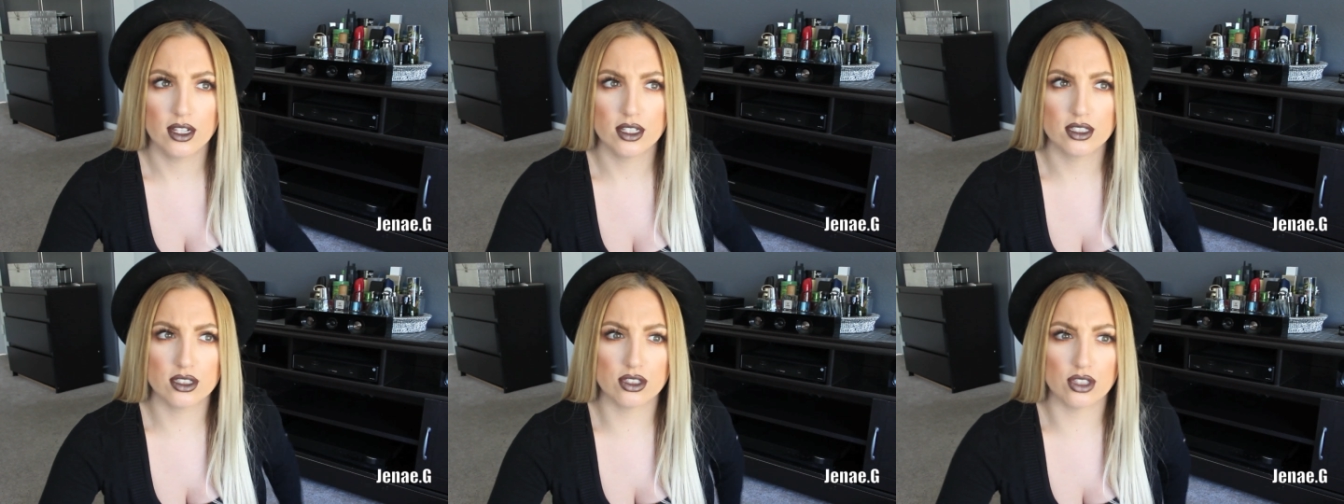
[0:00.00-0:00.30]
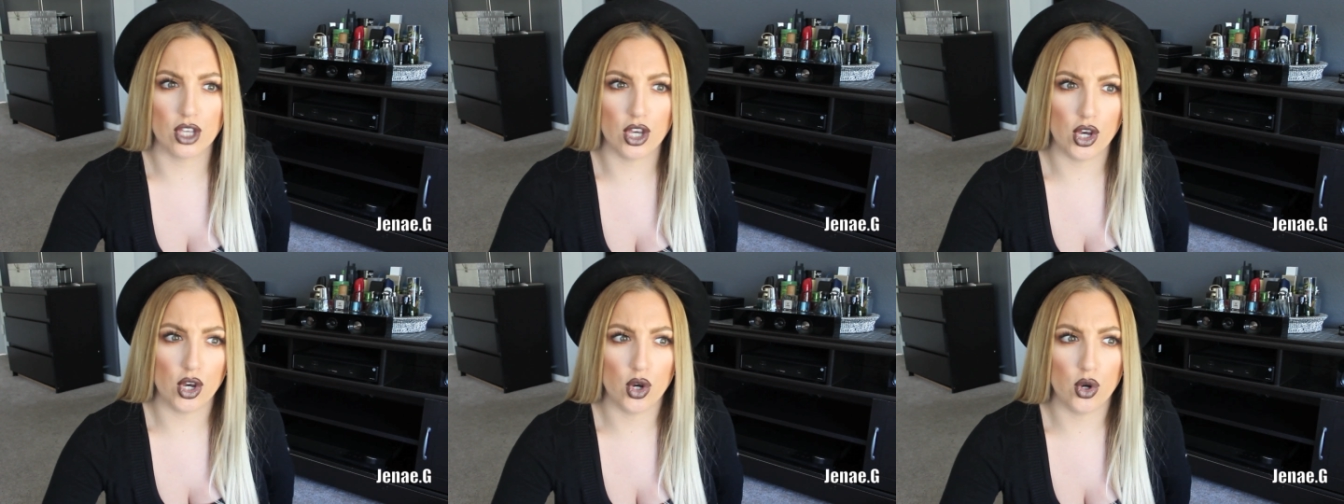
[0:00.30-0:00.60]

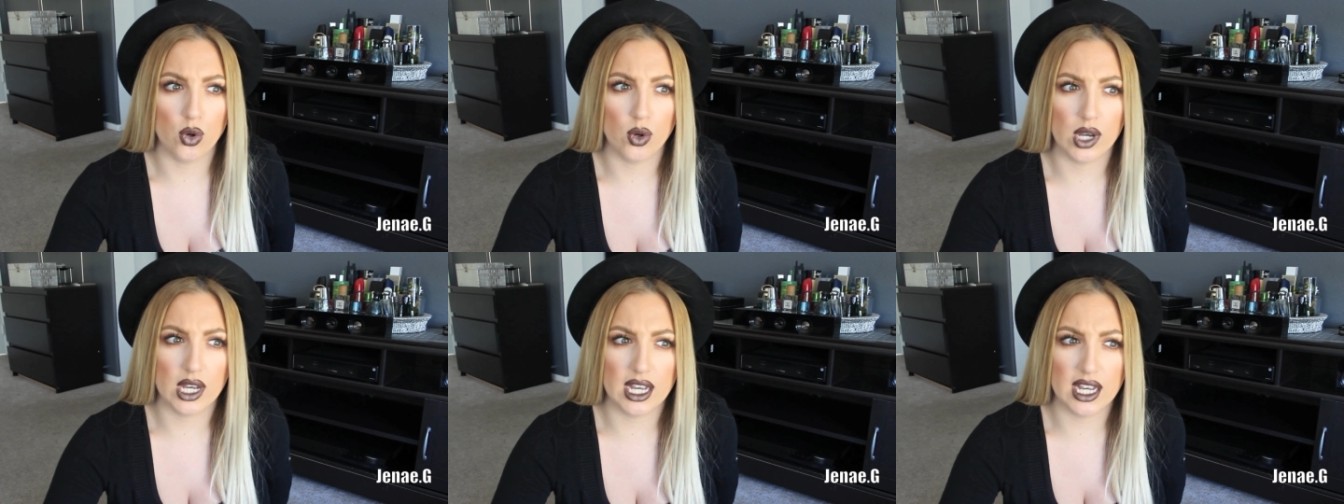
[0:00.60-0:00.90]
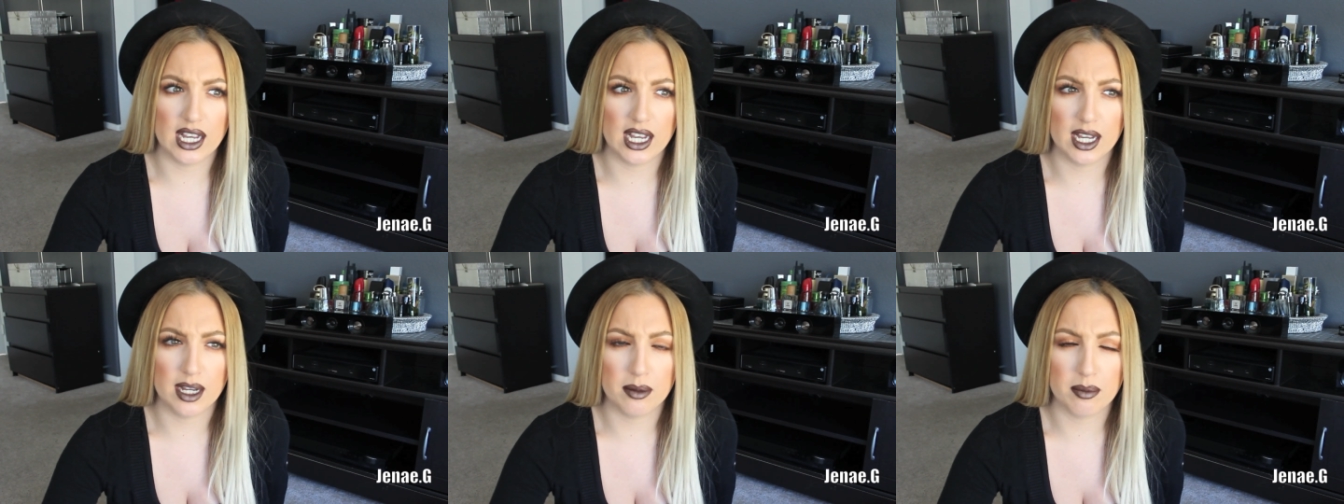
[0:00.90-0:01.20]
So
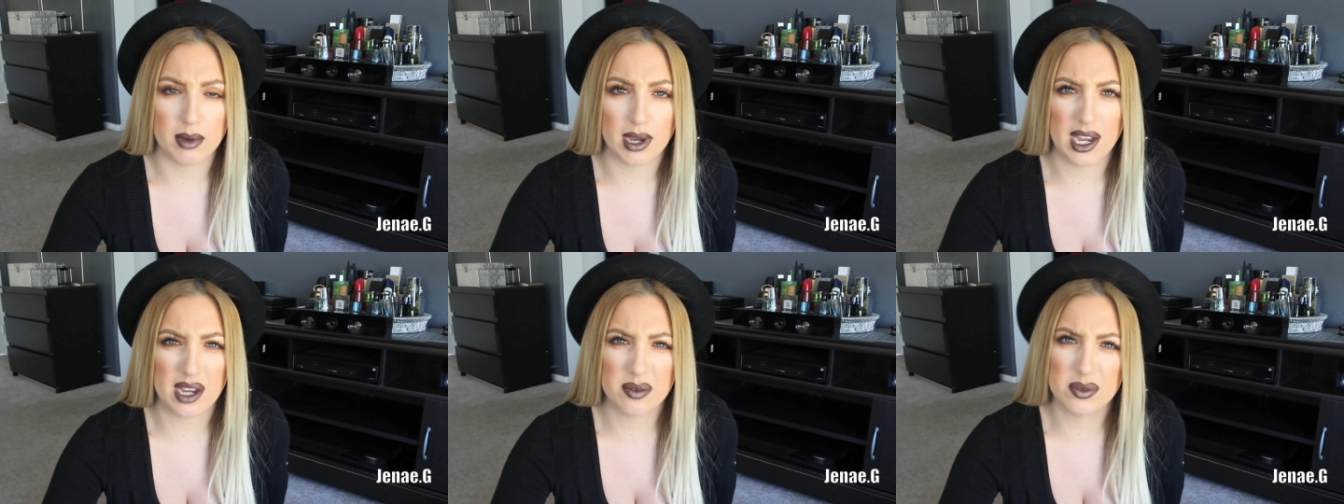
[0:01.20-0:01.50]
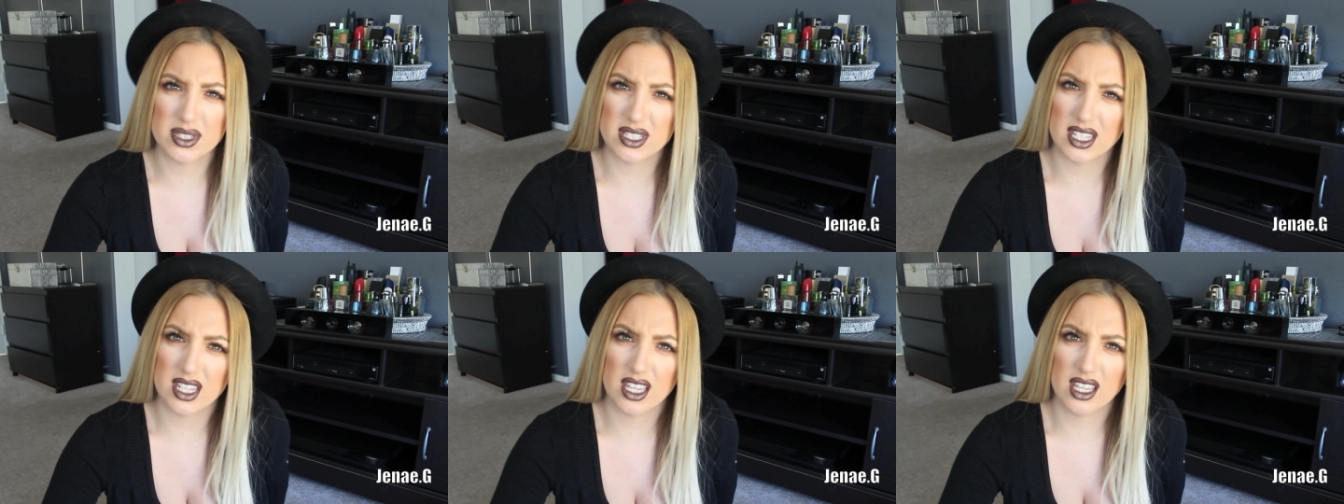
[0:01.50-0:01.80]
um, I
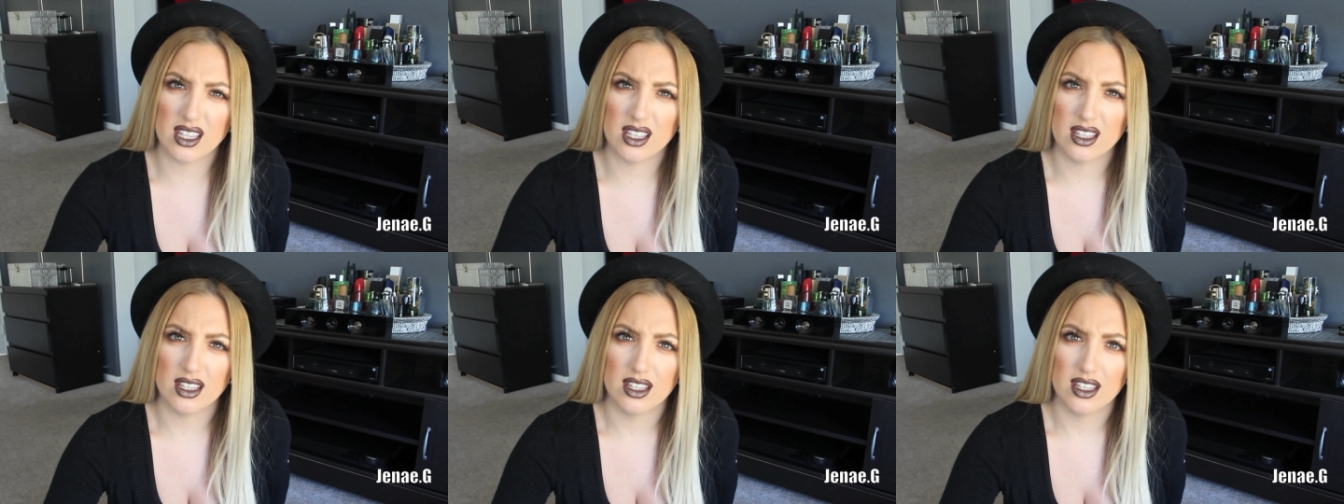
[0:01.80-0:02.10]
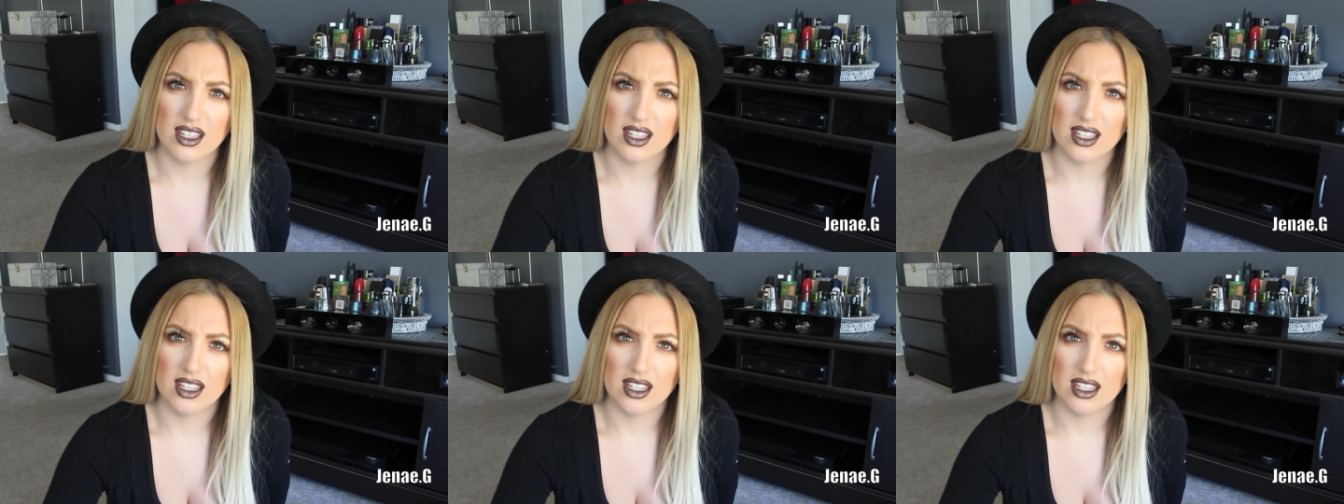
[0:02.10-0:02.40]
was like,
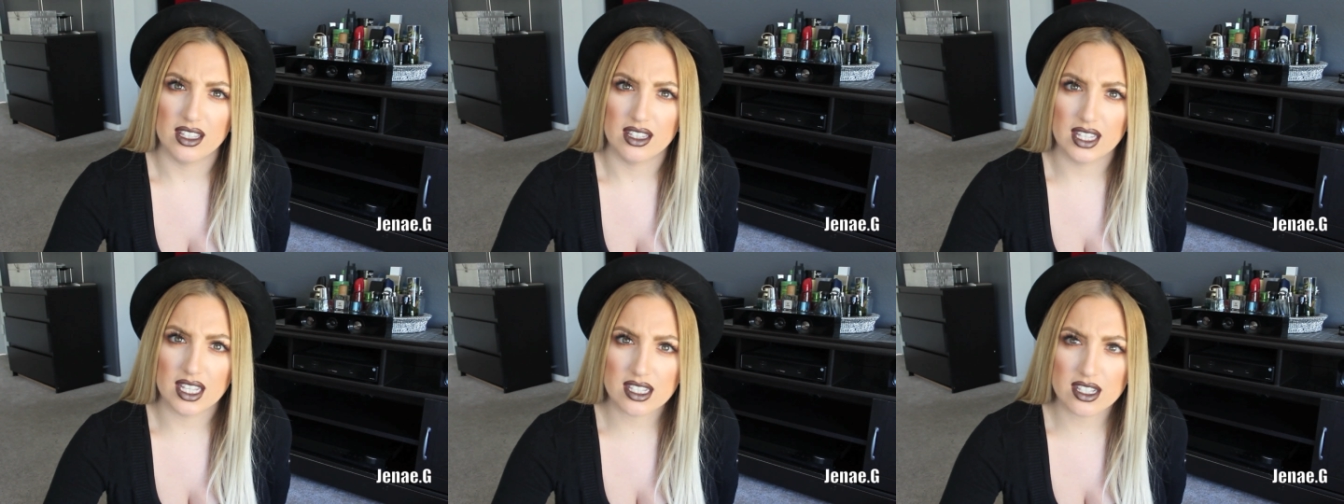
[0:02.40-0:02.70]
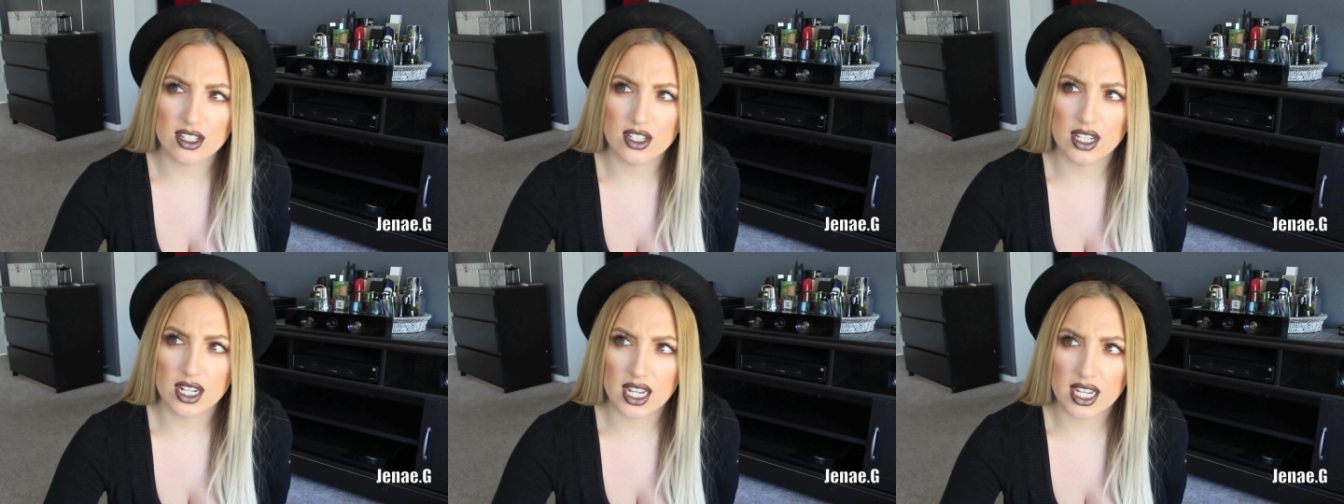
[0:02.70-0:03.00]

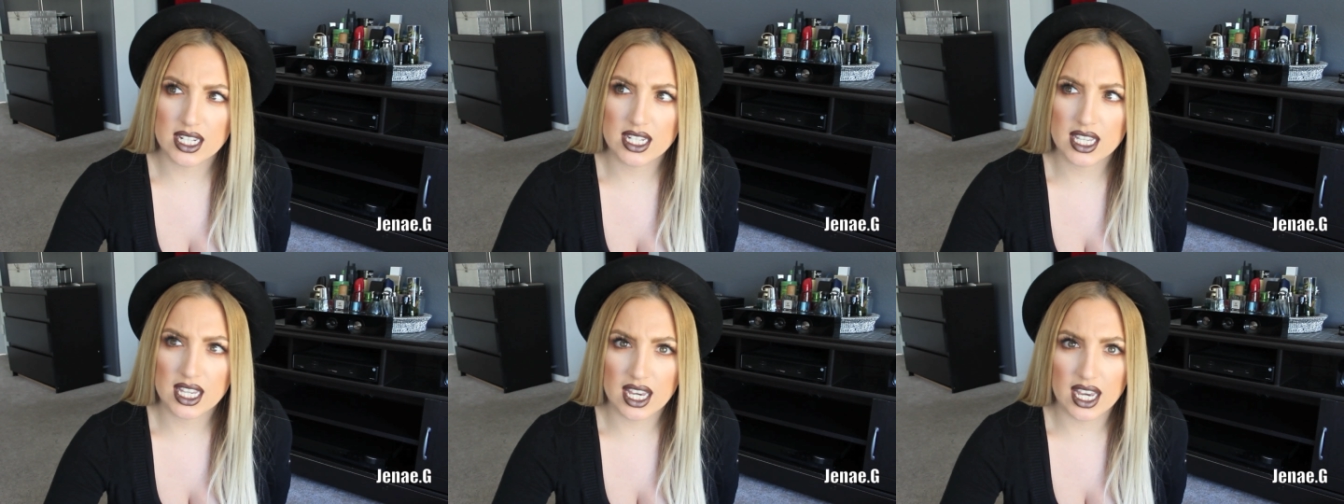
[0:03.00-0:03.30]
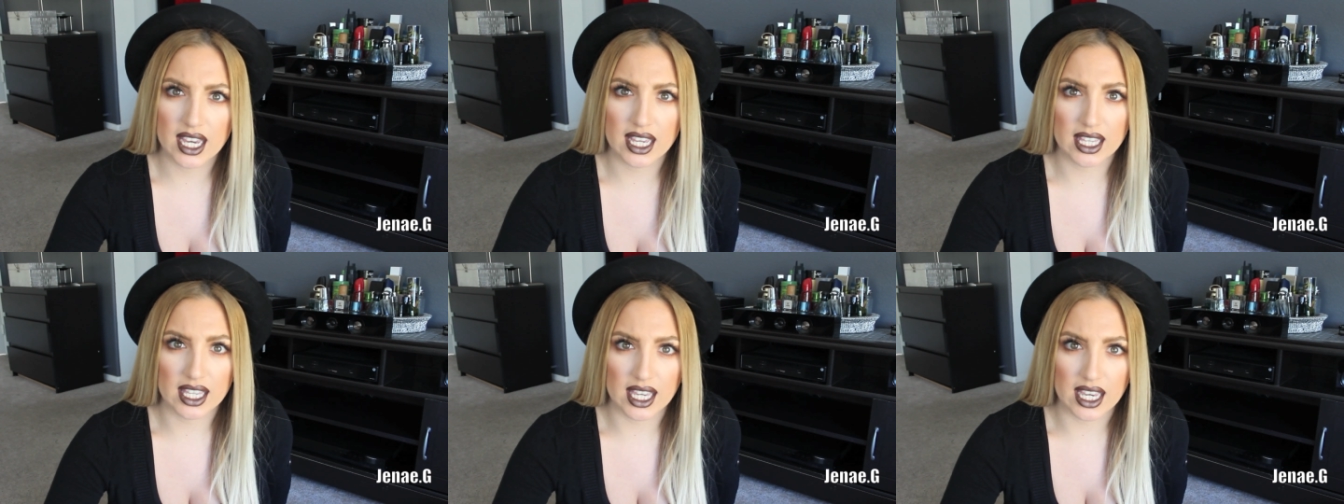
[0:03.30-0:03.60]
that's a good idea,
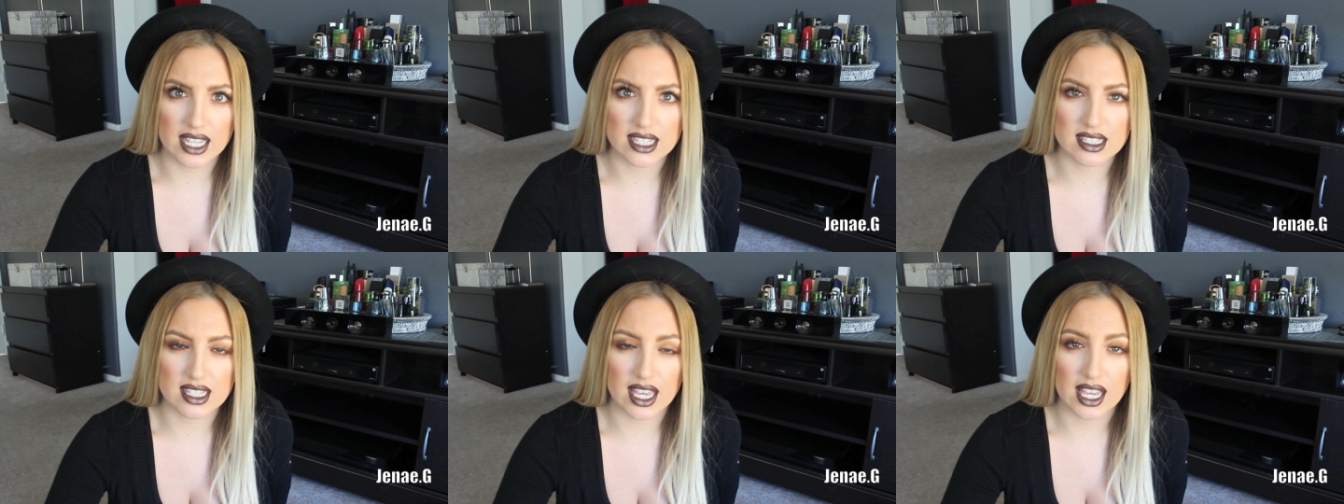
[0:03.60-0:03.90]
I guess.